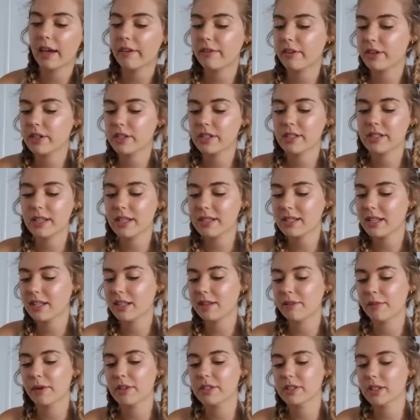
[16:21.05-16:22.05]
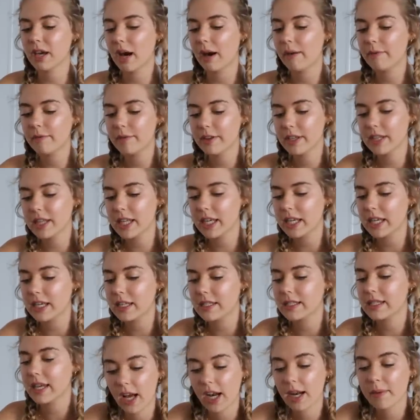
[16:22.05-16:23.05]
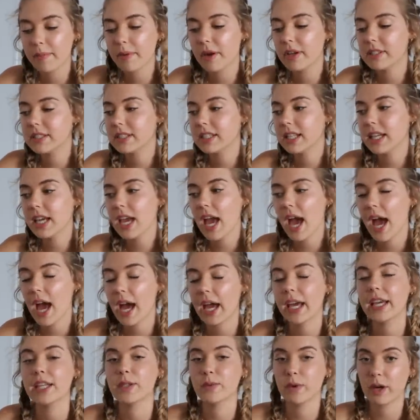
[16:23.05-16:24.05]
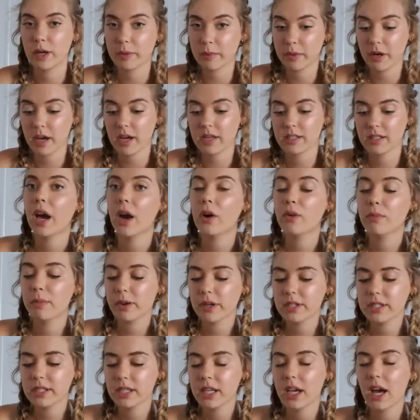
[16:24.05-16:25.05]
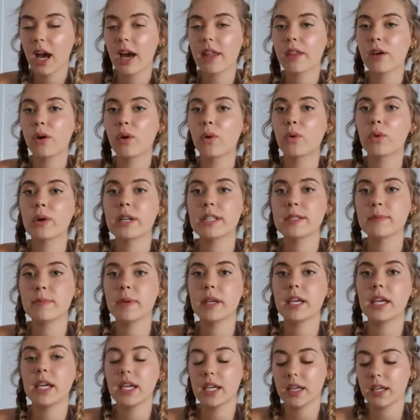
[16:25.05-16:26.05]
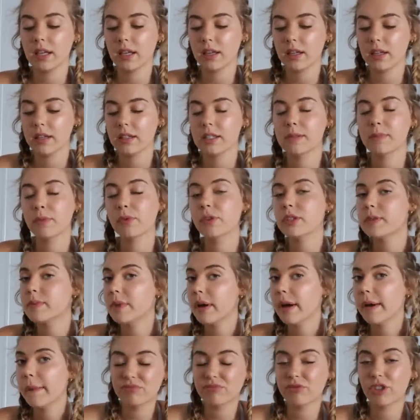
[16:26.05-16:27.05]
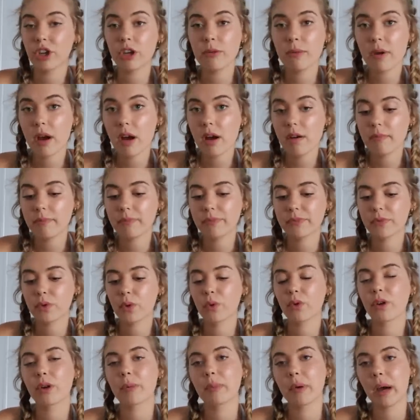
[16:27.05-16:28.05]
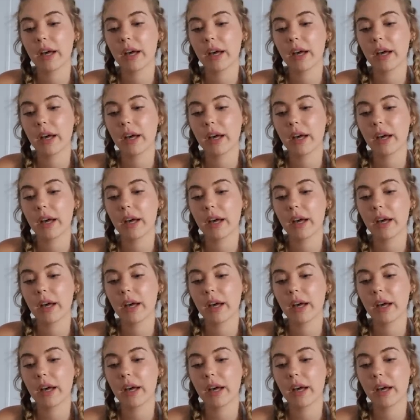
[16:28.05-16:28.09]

Everyone just says they're the most comfy things. And I personally hate wearing bras. I will mostly either always be in a sports bra, no bra, or a